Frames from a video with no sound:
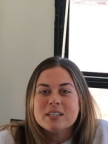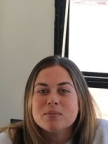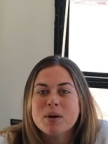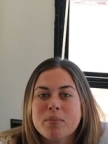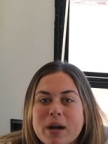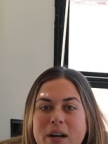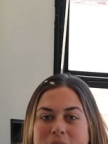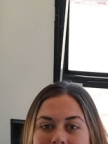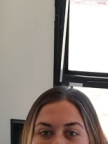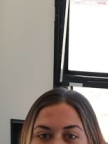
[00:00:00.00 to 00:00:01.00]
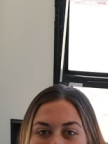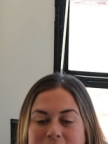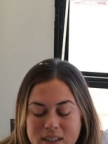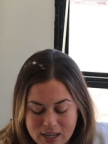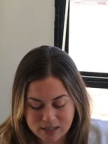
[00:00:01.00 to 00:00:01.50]
My battery
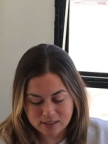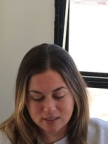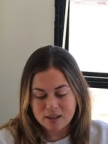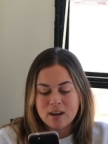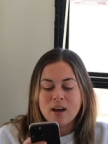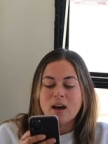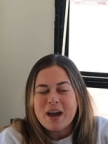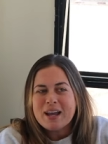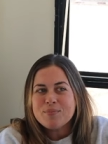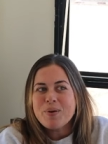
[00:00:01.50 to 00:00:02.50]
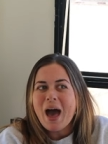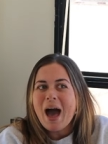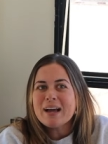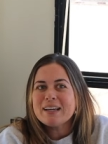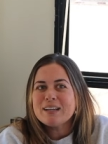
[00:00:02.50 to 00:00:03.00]
dying? Yes. I had to
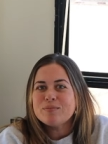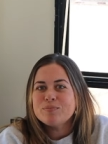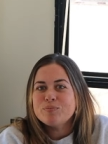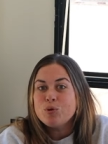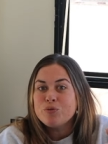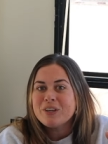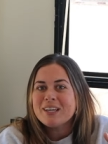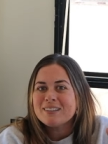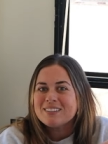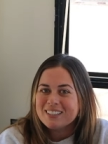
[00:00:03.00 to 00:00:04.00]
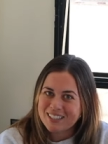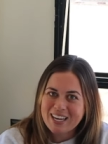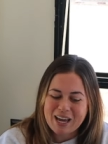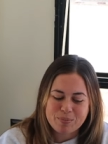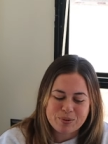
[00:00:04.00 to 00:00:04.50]
pack and move in to the
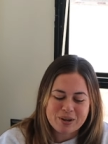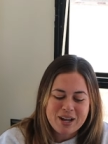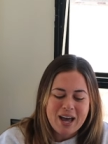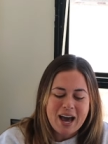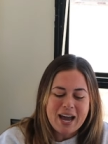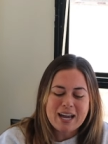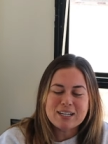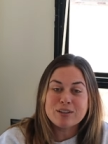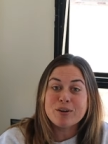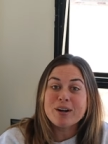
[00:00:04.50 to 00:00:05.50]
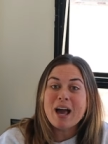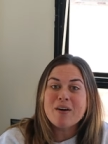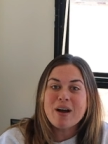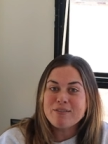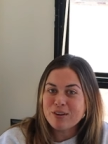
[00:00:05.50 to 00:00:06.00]
camper. I had to learn
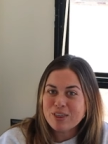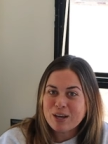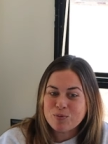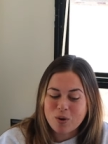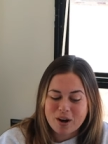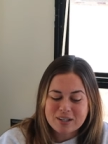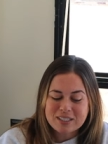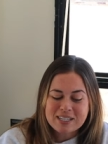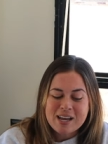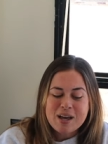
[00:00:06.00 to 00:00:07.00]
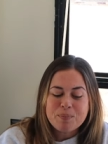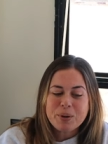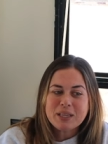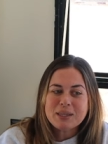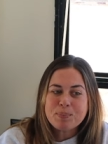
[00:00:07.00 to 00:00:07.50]
how everything works.
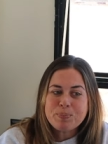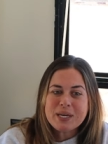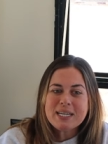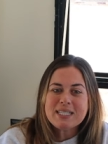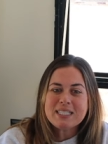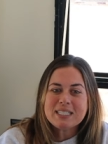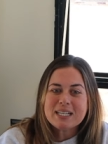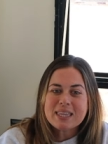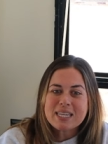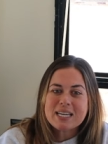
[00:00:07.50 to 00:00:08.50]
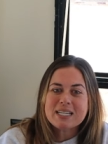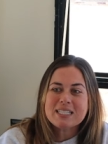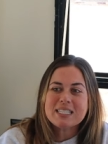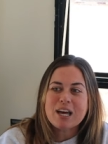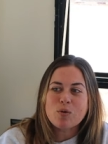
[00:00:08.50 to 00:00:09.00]
But the biggest
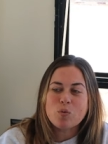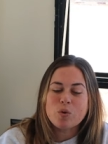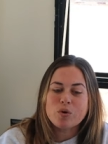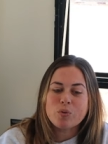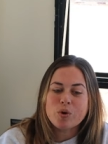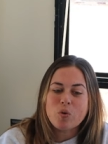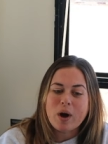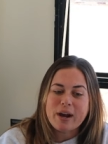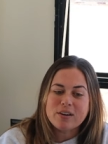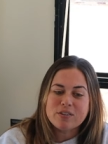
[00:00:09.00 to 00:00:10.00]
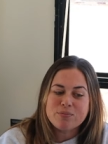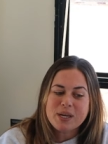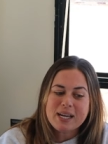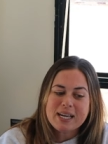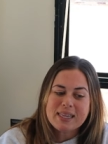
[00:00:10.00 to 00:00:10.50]
things that were required of
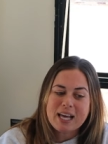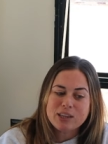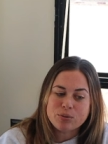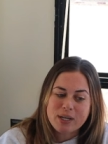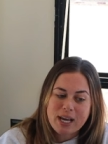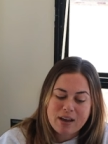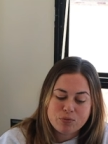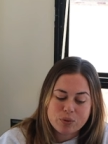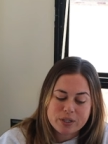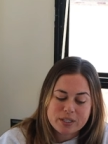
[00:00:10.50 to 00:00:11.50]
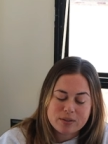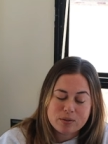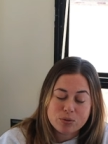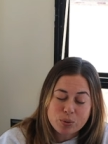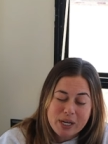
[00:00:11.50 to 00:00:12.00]
me in that three and a half work,
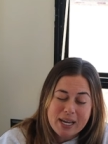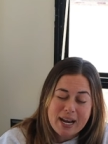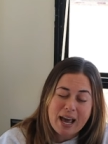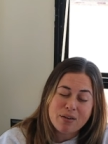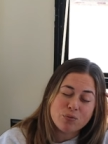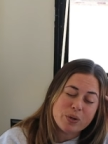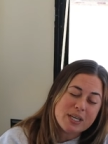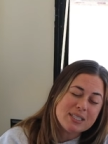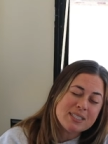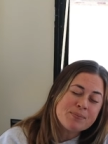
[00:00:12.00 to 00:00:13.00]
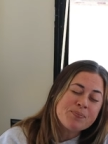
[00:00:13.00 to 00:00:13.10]
three and a half weeks,